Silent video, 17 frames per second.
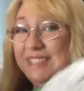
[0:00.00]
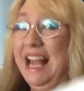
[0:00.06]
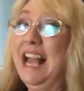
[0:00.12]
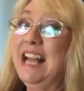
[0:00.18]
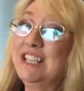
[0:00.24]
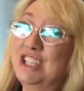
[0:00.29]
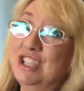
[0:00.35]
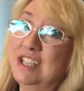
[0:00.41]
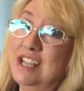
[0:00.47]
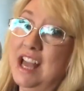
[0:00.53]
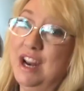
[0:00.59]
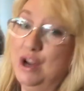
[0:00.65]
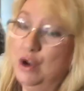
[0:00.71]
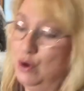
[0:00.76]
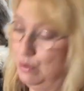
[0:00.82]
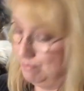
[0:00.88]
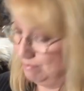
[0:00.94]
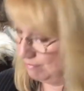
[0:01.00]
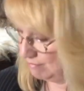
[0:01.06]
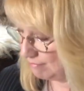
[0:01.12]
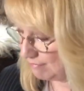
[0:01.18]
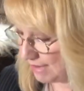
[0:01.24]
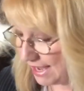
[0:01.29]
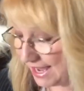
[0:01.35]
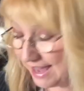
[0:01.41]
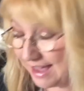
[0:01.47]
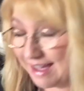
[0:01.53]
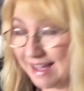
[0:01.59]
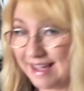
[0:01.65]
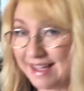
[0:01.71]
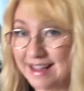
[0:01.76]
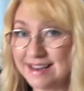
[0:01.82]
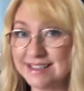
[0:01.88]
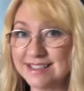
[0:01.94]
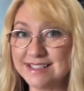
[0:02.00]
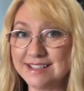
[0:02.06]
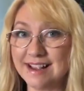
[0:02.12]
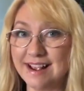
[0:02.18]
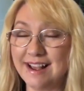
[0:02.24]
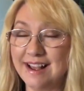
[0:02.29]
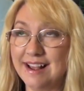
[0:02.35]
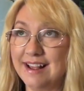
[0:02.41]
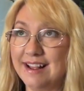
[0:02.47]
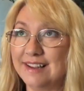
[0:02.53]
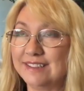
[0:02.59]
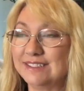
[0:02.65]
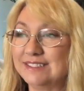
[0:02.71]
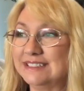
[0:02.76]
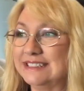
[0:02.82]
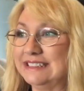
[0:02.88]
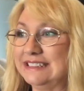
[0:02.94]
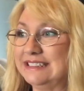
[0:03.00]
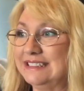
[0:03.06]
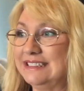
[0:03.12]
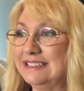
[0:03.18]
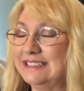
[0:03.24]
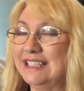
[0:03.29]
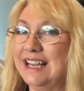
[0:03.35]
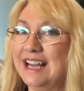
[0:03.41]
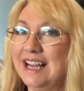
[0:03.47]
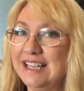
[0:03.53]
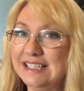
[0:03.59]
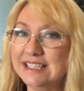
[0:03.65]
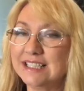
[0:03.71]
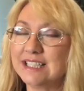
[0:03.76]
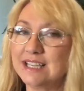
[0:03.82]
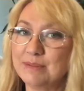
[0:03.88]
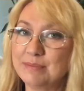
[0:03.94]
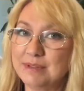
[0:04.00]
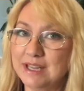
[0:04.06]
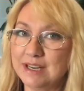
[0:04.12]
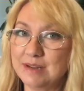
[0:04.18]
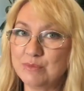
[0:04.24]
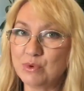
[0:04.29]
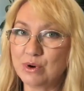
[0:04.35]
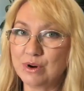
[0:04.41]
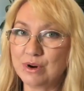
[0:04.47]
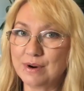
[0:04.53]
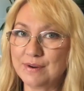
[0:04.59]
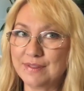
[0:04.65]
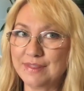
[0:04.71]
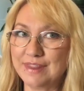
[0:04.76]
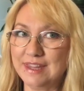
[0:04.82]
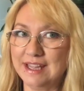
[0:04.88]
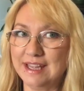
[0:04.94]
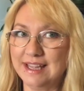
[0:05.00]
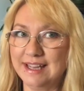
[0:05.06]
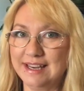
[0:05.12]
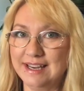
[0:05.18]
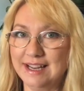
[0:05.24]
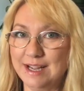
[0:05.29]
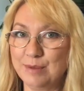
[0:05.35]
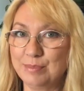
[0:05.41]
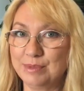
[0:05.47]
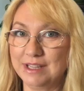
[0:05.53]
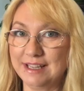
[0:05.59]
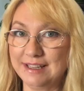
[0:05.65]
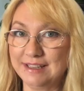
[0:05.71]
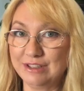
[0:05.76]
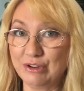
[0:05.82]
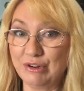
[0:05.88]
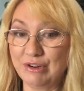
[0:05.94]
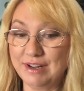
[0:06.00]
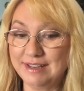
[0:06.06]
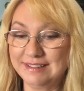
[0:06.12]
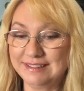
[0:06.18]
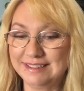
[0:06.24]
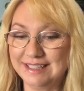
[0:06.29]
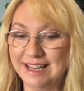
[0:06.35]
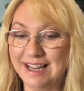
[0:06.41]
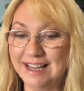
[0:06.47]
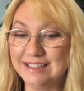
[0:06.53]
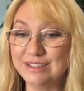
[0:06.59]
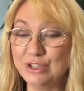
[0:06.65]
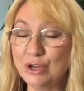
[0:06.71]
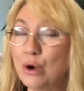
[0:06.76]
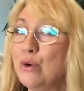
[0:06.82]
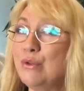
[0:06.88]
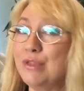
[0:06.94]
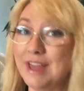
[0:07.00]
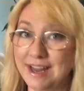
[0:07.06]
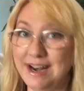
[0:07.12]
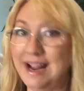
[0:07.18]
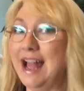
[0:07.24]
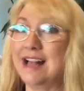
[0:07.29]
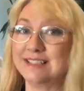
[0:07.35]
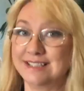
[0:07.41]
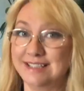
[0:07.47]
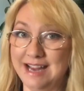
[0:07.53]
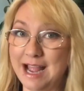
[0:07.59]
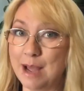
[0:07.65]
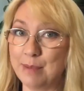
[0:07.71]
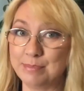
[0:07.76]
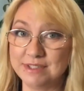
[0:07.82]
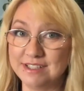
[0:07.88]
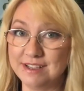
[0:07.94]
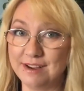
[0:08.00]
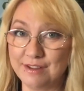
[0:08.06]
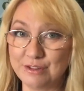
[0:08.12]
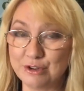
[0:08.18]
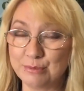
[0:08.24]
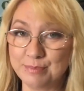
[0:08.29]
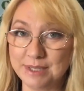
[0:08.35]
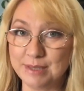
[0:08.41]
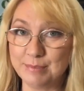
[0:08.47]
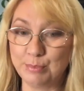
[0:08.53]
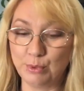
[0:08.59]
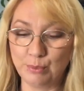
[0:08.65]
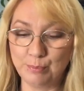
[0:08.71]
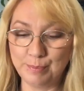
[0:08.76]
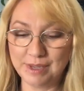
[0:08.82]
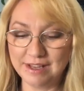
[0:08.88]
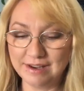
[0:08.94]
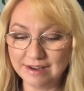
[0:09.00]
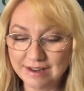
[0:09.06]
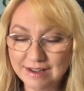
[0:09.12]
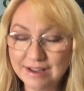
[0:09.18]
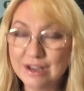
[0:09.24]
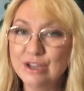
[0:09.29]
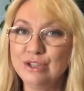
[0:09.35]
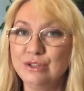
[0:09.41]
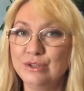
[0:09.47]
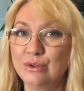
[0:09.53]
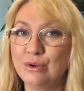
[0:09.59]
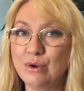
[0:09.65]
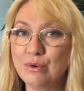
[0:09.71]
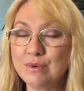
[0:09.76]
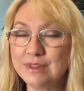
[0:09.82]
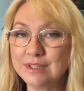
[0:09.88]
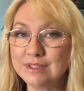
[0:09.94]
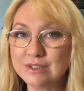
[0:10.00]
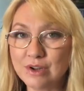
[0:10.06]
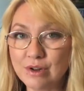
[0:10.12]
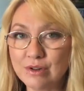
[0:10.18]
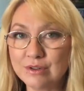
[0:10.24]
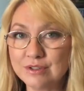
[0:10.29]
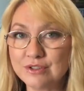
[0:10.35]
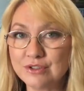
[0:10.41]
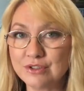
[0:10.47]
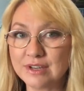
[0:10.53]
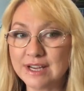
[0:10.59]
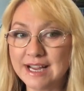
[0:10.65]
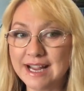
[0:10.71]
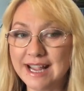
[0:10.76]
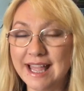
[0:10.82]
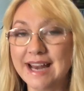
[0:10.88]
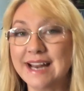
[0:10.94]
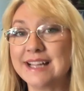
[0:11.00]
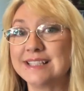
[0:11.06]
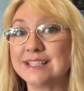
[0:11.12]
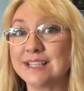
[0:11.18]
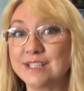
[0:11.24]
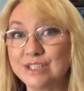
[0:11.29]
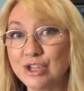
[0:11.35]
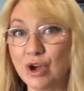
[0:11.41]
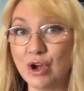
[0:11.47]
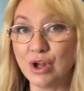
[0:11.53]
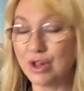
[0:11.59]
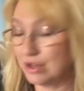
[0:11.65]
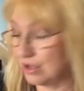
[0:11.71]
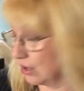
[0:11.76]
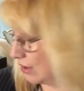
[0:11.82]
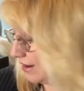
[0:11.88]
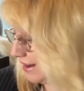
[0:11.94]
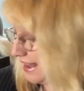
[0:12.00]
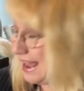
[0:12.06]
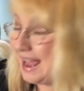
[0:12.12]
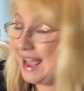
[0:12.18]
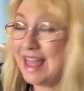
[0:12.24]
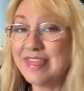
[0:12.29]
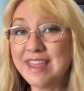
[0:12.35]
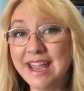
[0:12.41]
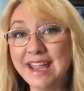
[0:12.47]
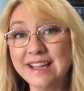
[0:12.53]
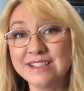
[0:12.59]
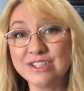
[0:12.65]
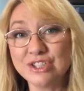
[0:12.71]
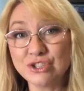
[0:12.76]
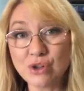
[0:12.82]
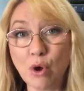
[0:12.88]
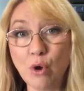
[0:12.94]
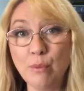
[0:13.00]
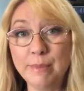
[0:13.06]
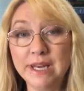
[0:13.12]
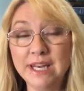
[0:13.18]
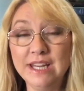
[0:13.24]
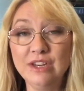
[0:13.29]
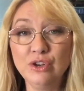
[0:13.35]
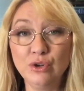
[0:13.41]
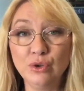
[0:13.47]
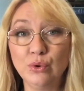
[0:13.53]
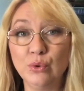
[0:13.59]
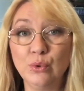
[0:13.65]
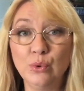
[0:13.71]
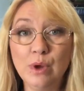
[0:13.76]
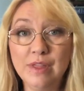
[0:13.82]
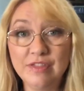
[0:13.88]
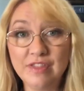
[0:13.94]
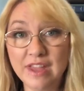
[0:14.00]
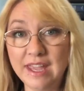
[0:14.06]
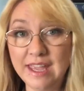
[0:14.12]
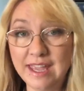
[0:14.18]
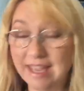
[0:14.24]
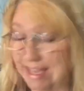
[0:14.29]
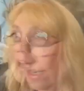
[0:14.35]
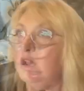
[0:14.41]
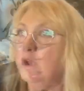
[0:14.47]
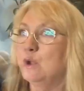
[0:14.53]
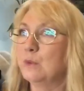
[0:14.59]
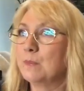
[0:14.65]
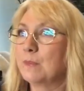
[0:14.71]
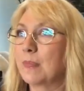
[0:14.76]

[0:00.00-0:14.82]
I just got home and I ended up getting more than I planned on. I know that has to happen to other people, but you go in the Dollar Tree and it's a dollar. And they had so many new things.